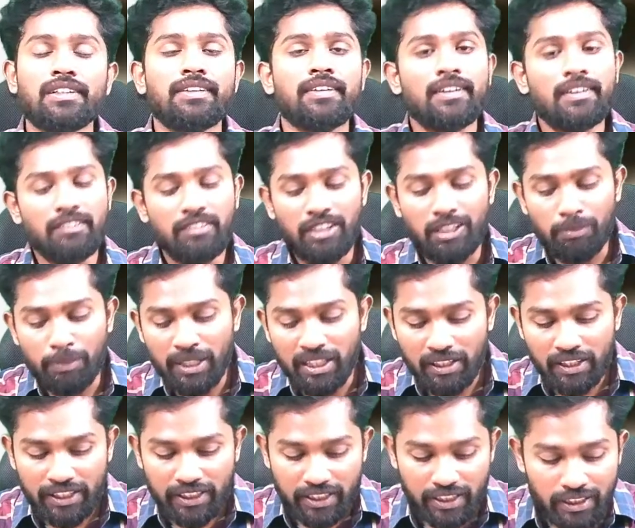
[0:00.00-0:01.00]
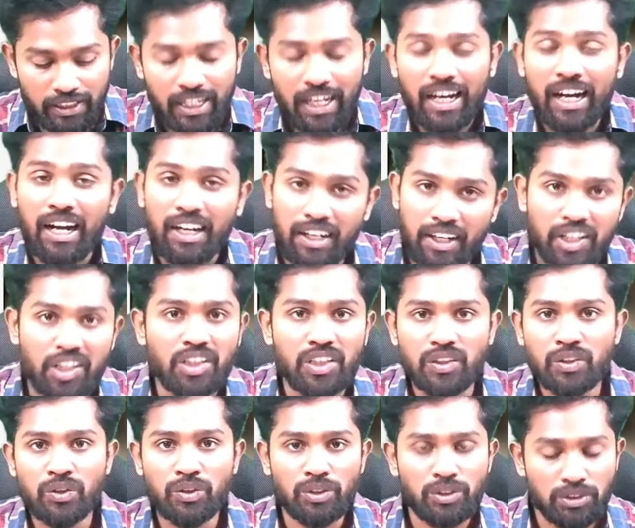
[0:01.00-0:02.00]
We'll be writing handwritten
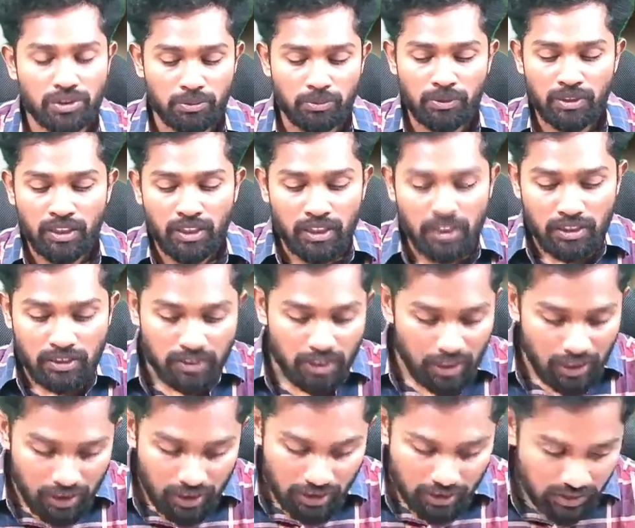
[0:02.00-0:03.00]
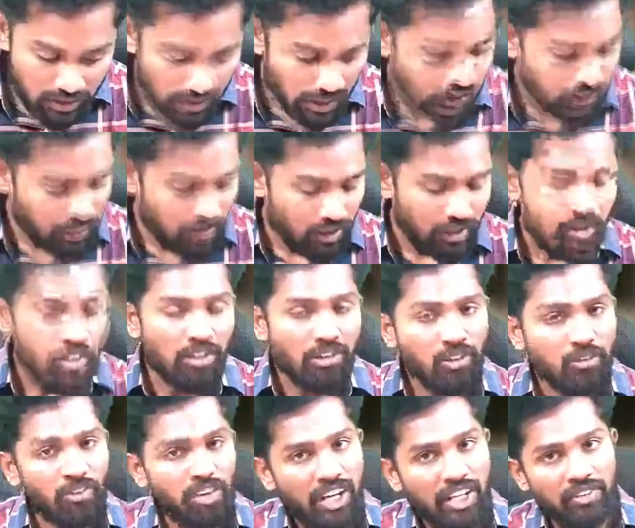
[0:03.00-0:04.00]
notes. So understand
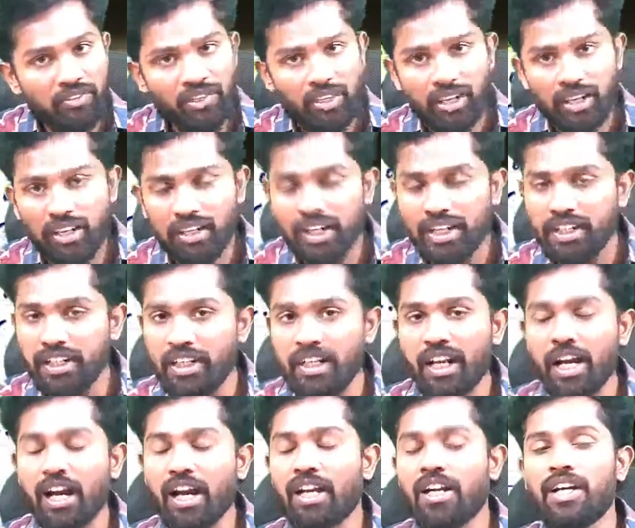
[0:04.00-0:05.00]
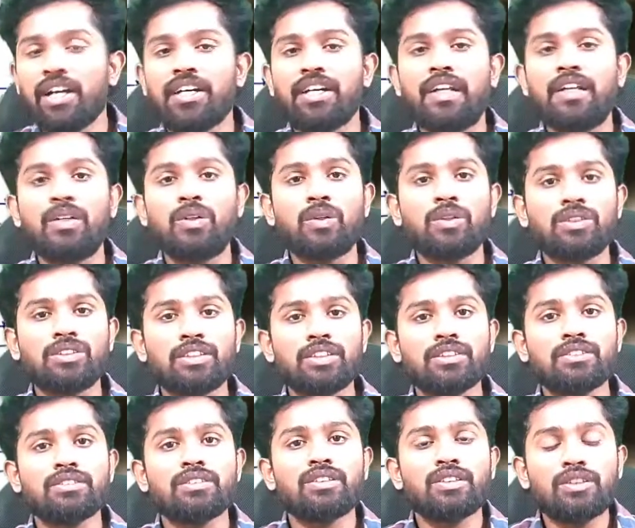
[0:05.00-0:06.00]
why we are writing handwritten notes
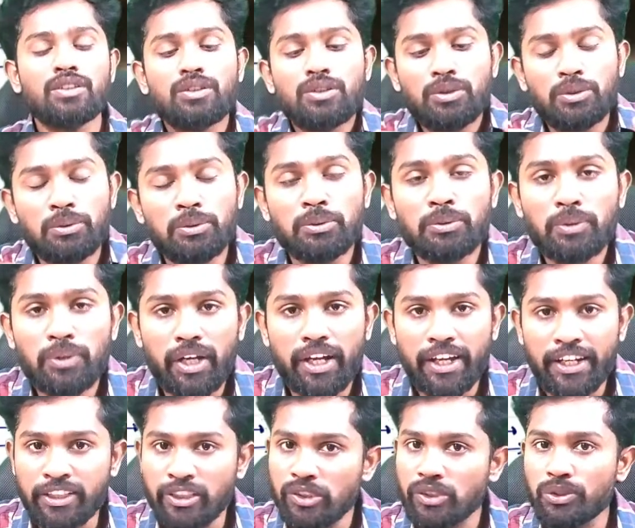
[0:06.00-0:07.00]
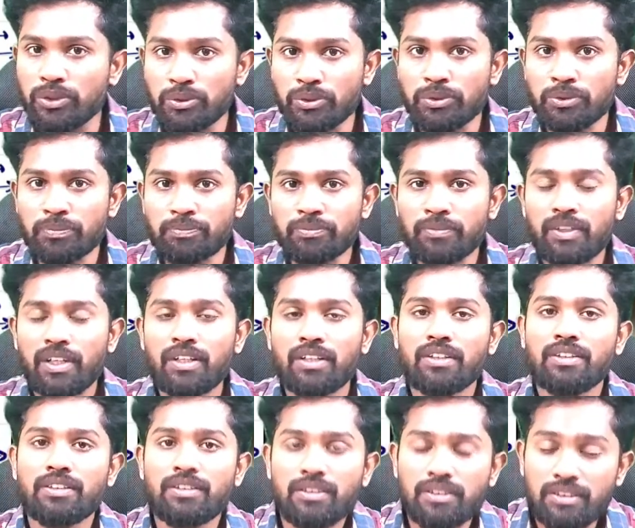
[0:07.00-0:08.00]
is to ensure
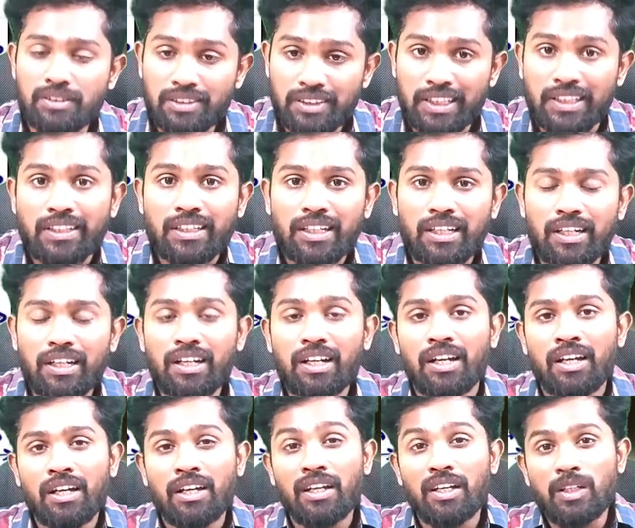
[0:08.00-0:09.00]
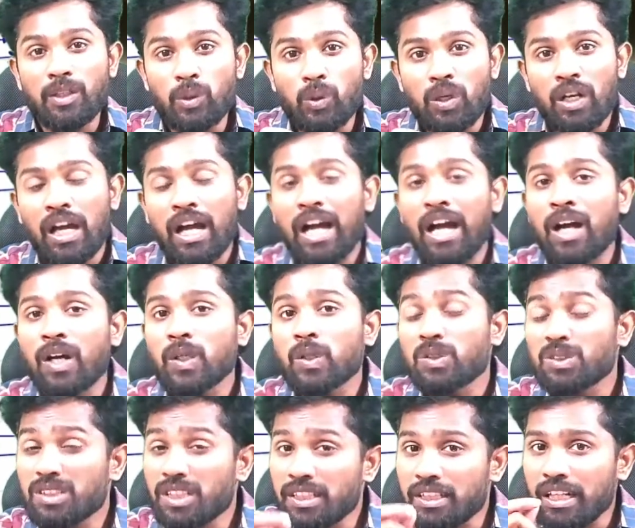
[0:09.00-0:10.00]
that you'll
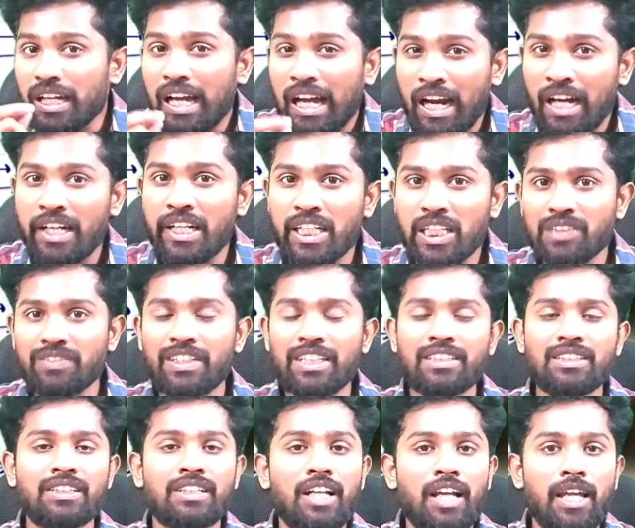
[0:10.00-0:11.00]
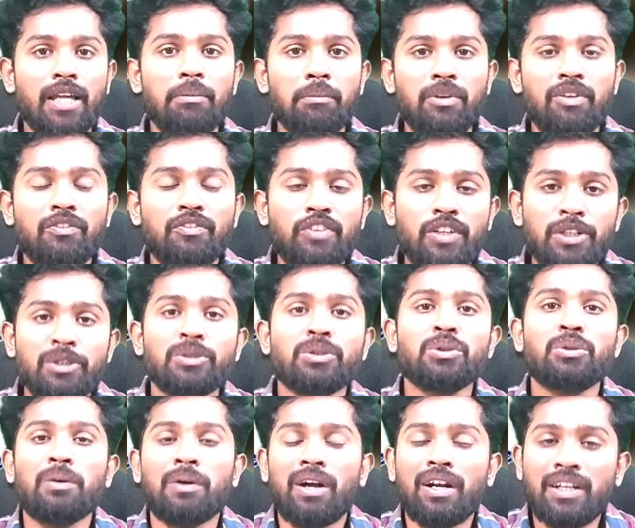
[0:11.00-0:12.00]
have that adequate time for you
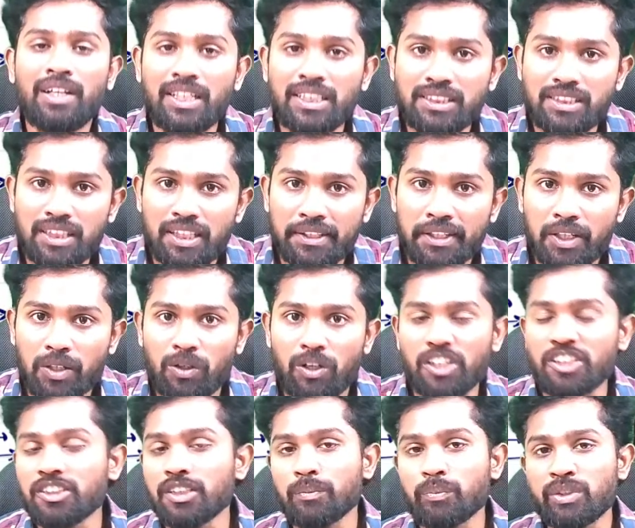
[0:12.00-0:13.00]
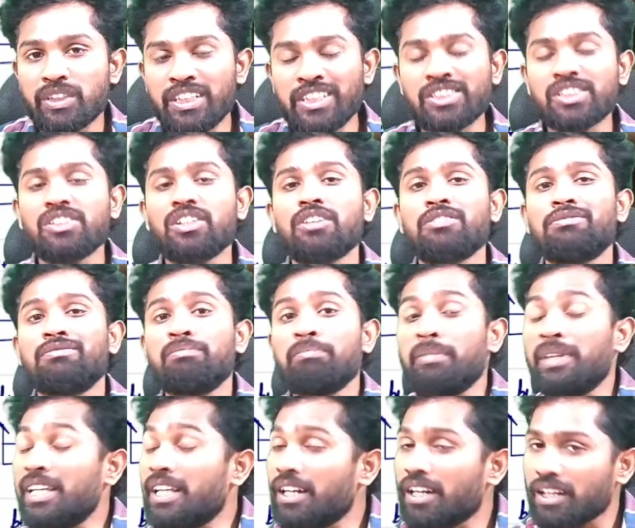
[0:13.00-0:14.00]
to understand the concepts instead of
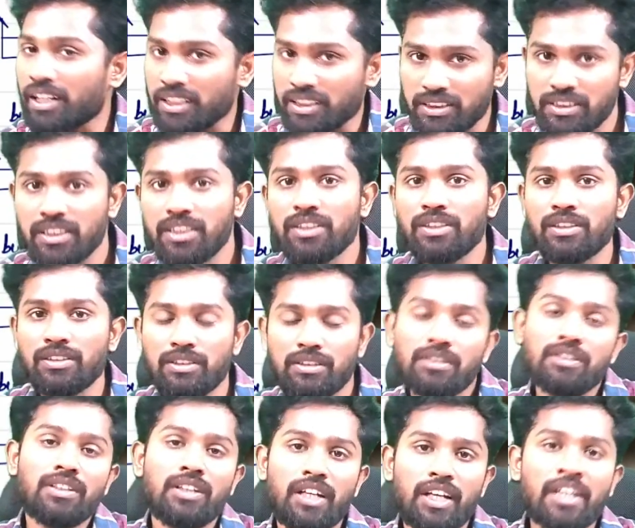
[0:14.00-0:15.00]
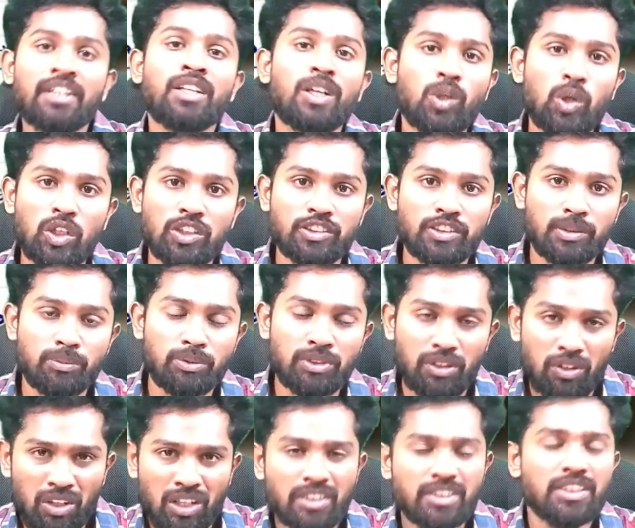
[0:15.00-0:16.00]
me rushing in the concepts
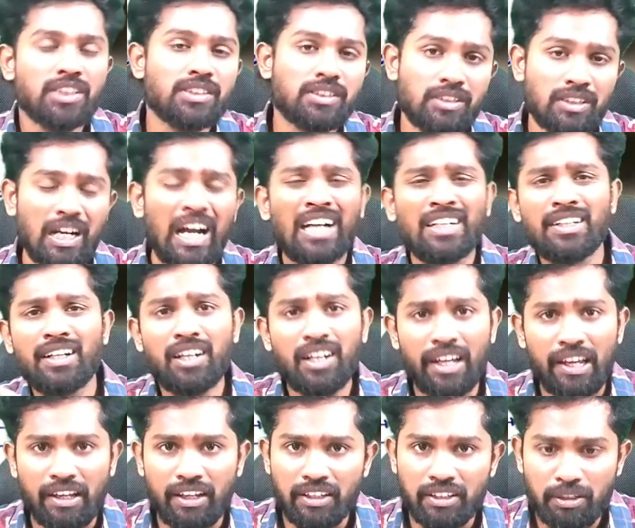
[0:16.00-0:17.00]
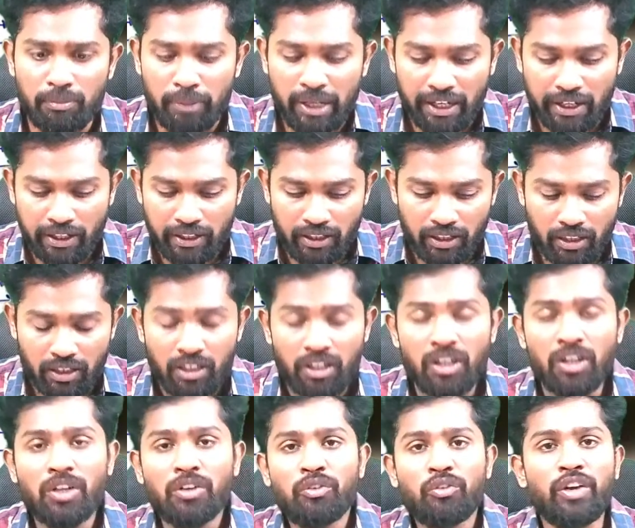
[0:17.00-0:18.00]
or just underlying in the material.
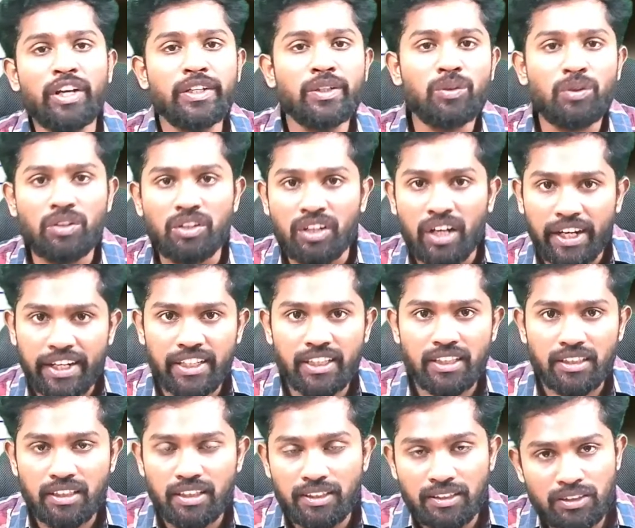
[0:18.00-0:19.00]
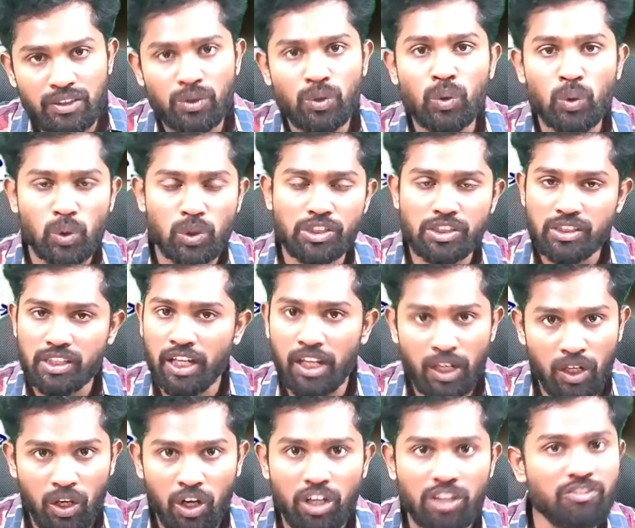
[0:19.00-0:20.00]
When you write the notes
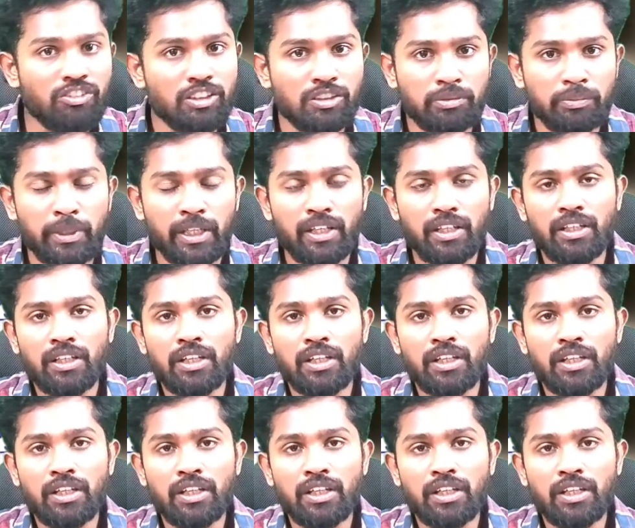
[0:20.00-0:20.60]
along with me,